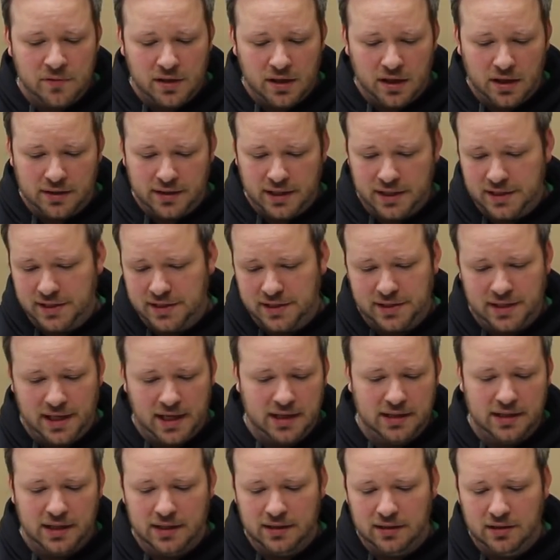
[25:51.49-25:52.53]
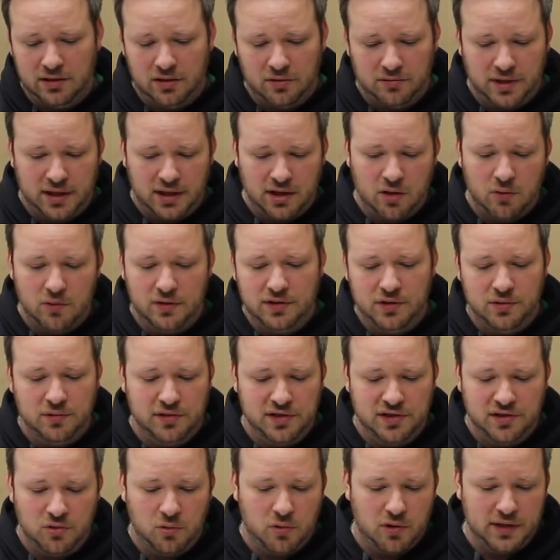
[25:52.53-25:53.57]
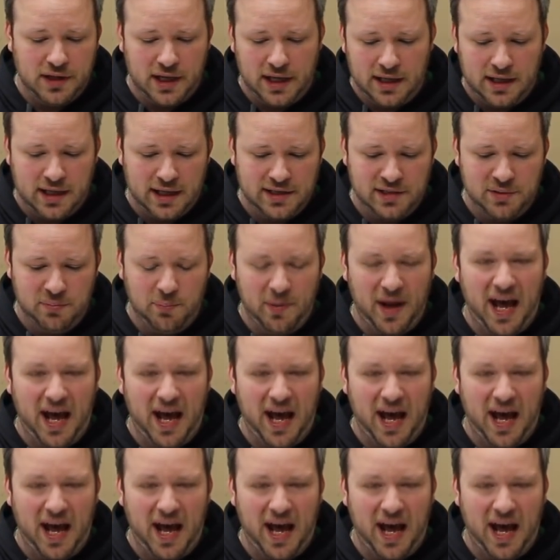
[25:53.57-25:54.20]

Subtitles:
They say that, you know, they go into a store that gets